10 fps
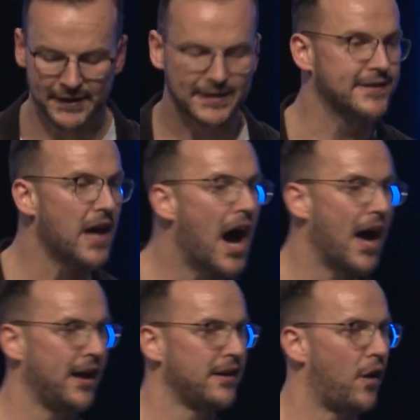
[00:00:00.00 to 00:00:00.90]
is a
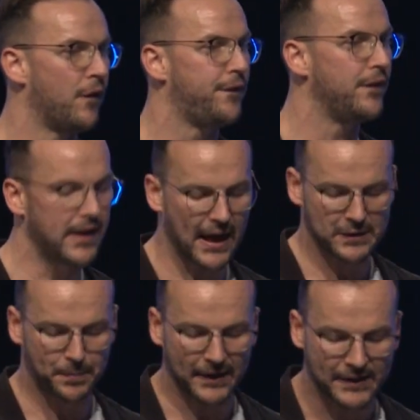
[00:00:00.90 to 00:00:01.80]
sign of the
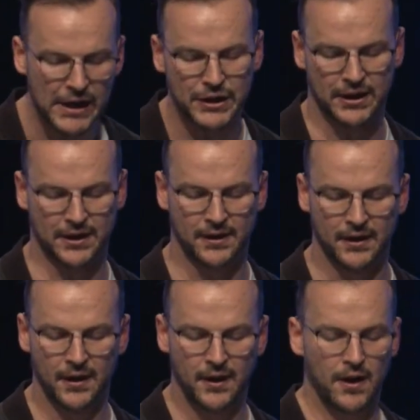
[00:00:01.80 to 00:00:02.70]
expectation
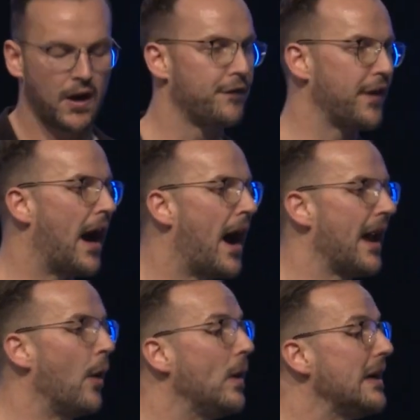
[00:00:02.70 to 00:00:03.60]
of the
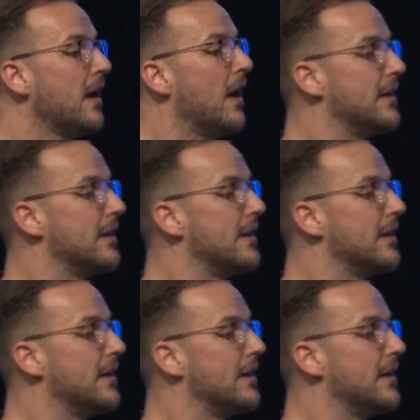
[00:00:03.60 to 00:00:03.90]
heart. And we